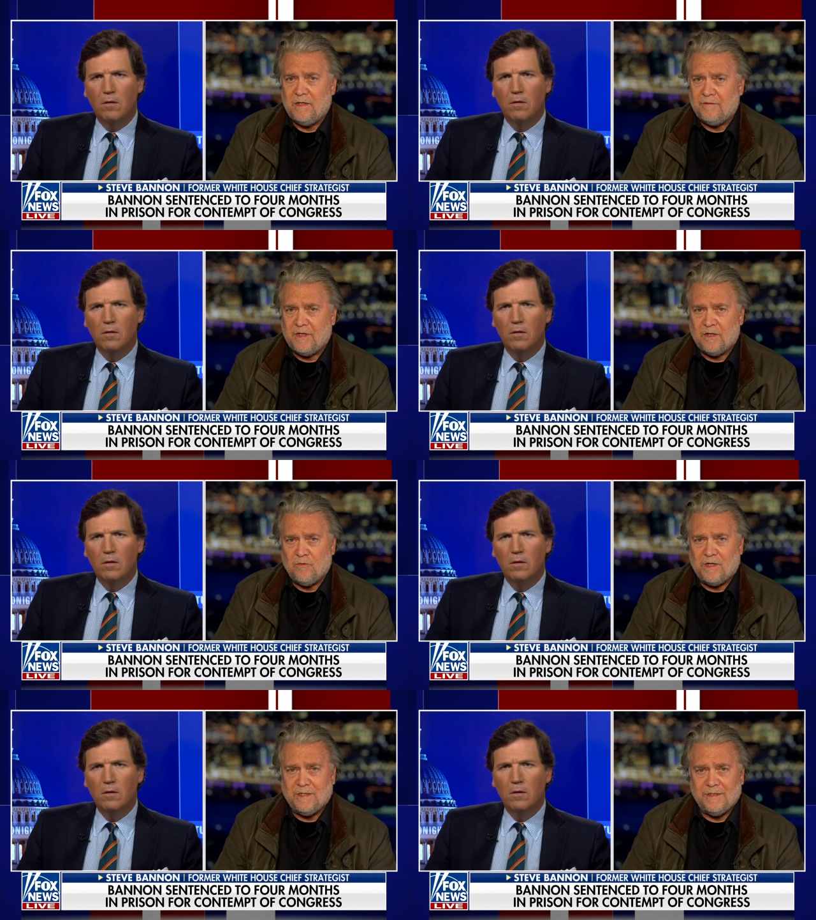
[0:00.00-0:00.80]
Speaker 1: I've got a
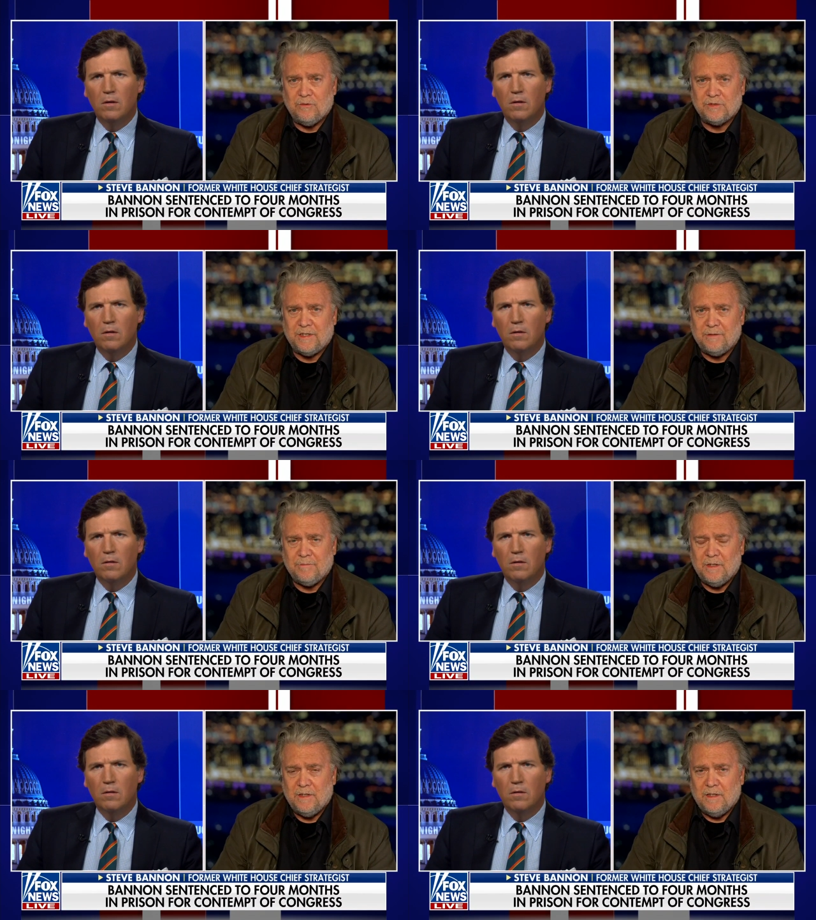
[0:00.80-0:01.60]
great legal
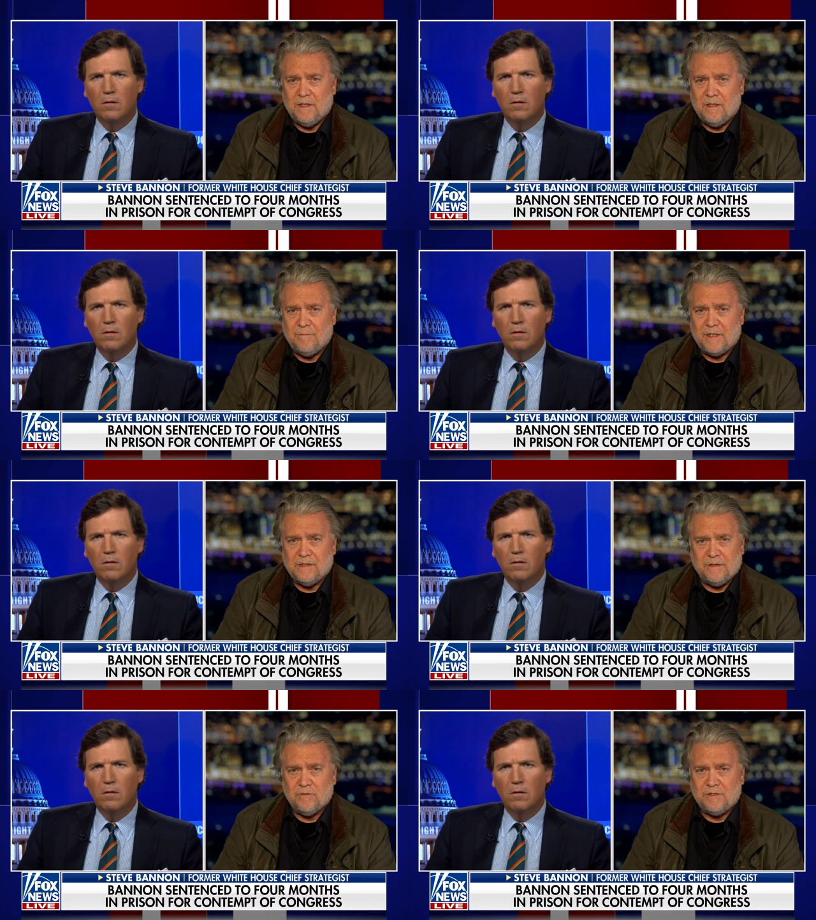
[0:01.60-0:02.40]
team. Uh, my
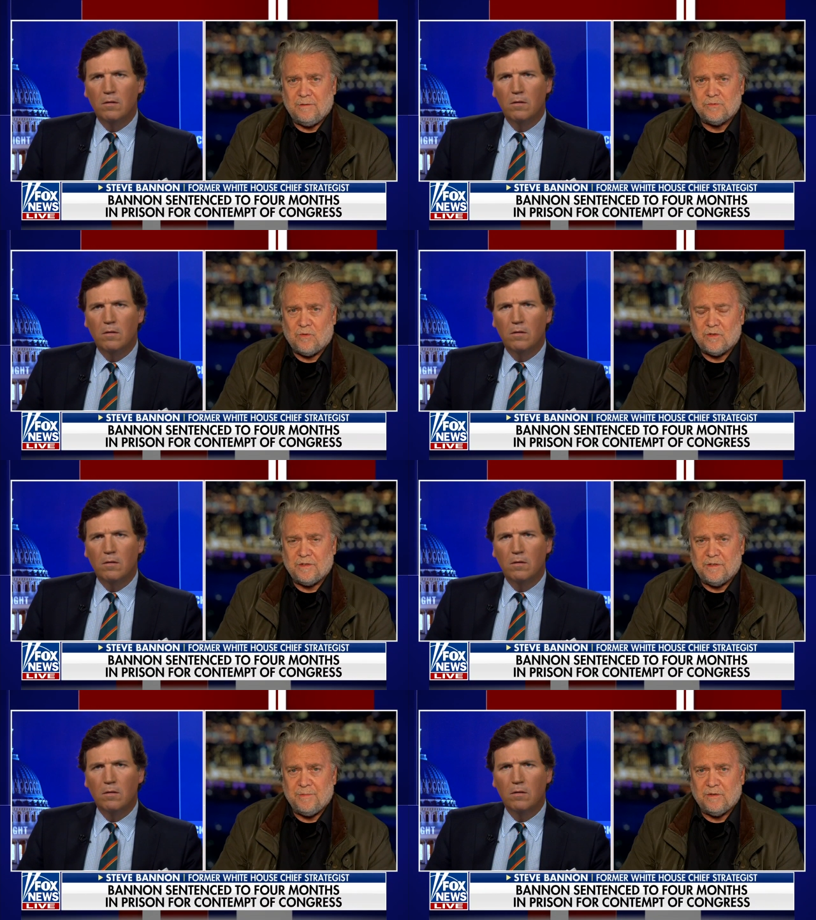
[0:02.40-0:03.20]
legal team is
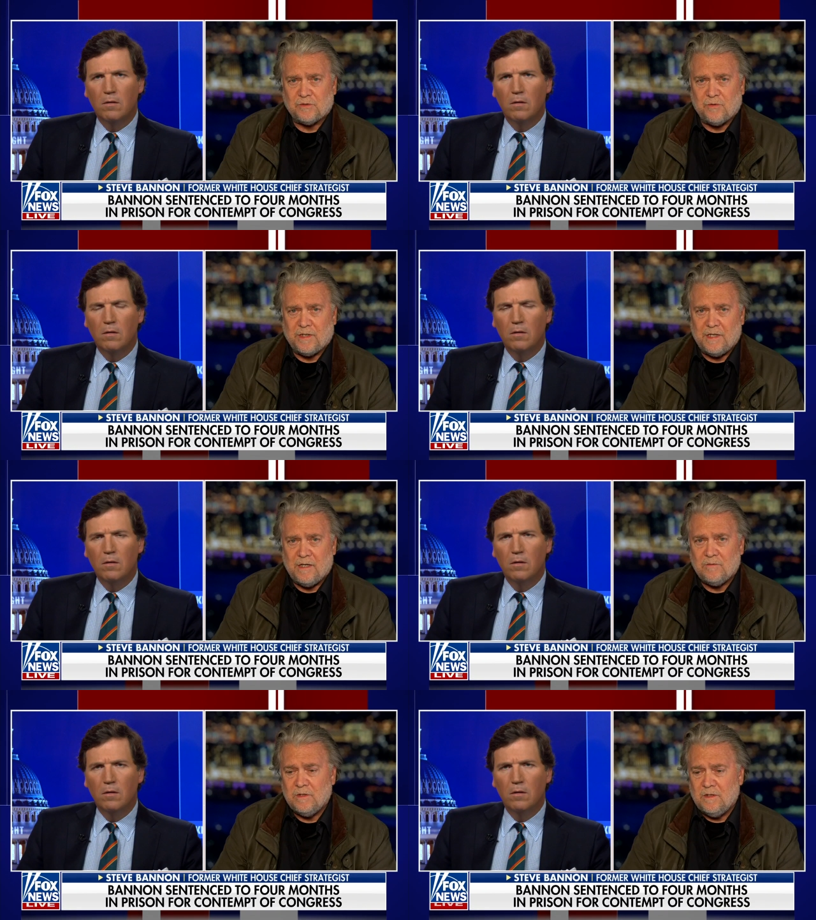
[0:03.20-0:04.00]
working on the appeals right
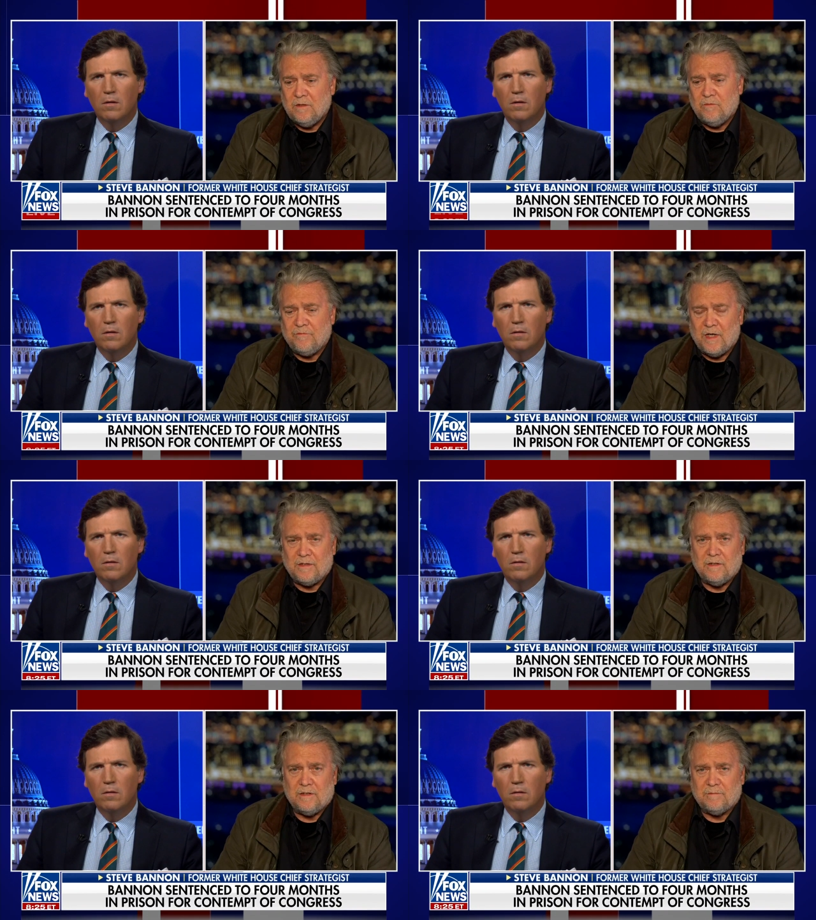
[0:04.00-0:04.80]
now. We've
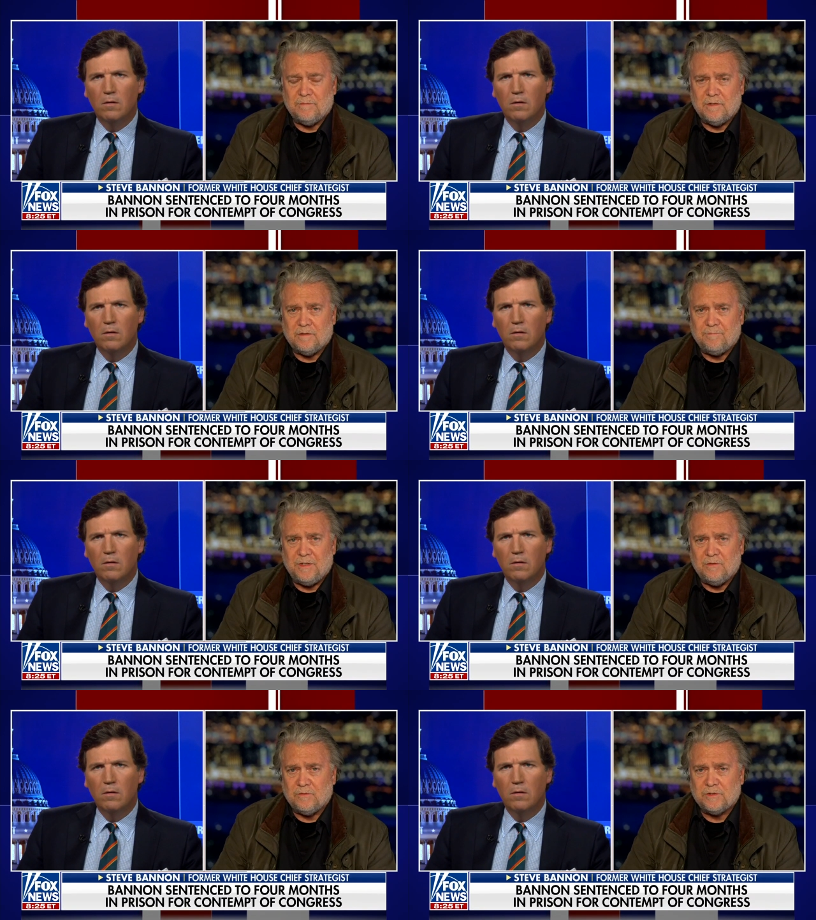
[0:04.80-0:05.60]
got uh,
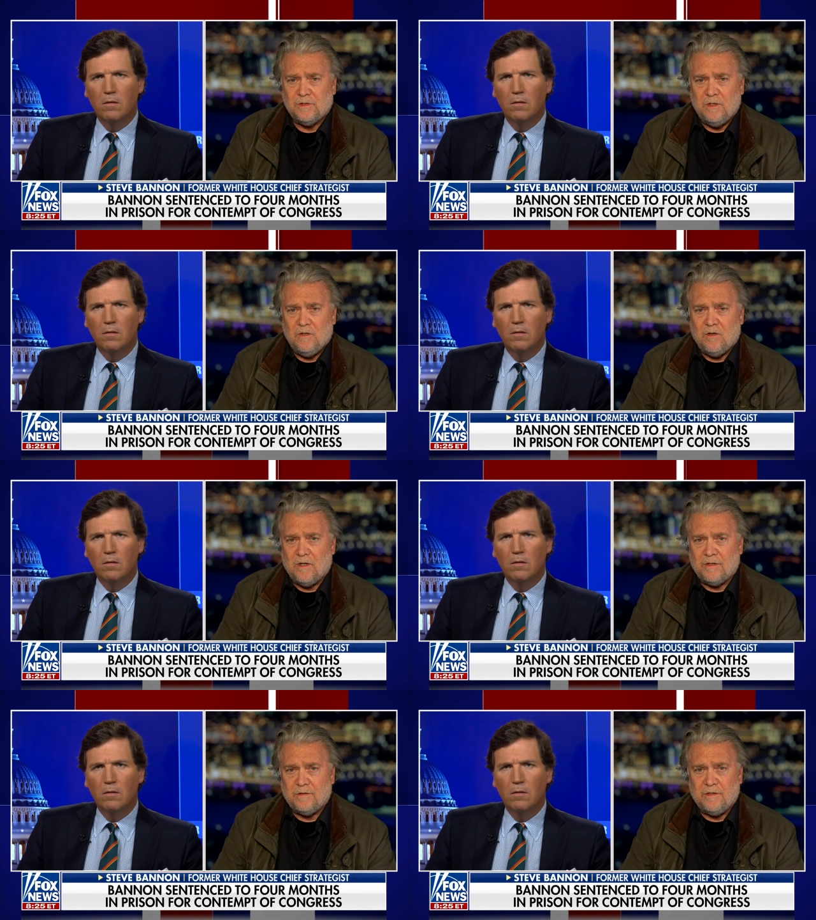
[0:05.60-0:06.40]
appeals
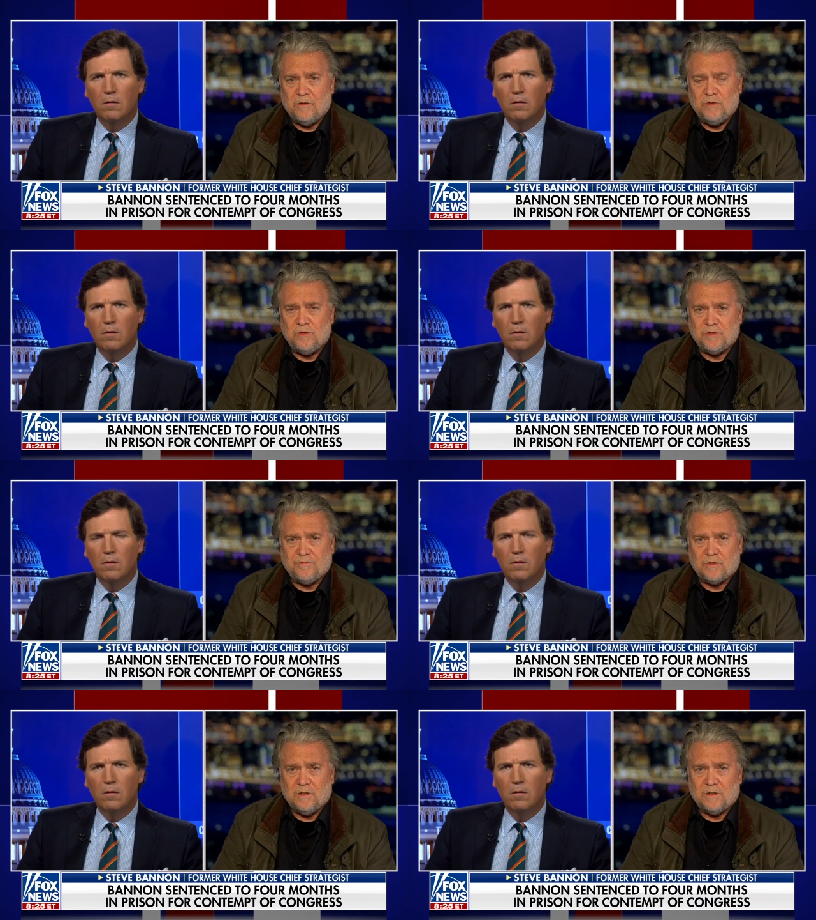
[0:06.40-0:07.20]
on you know use
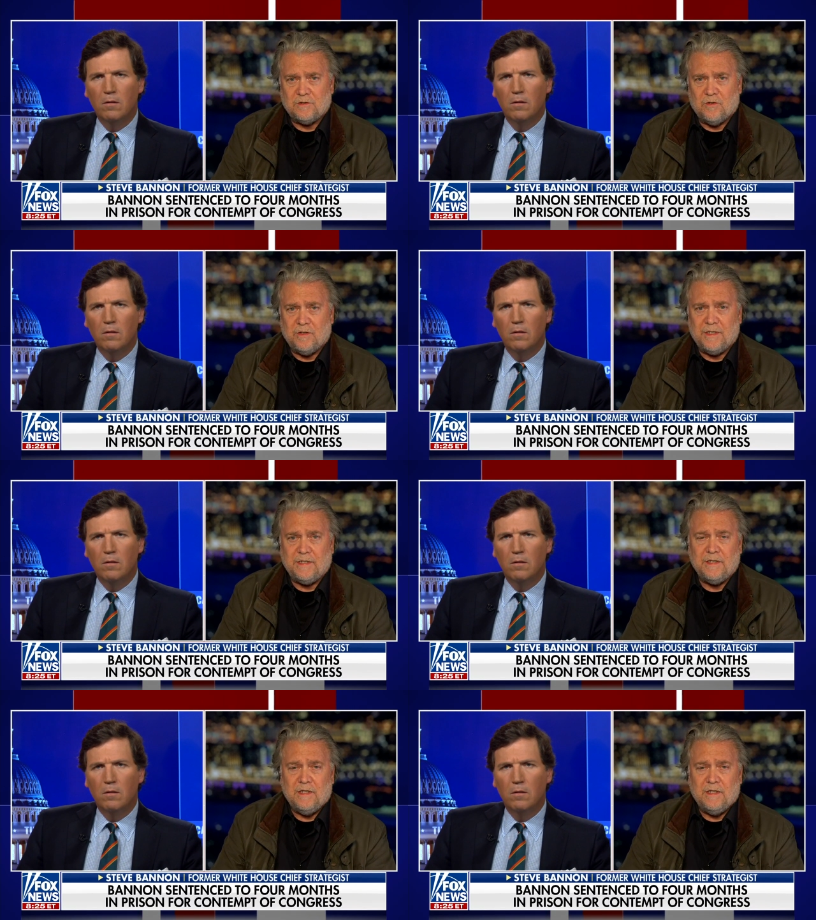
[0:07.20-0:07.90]
of attorney,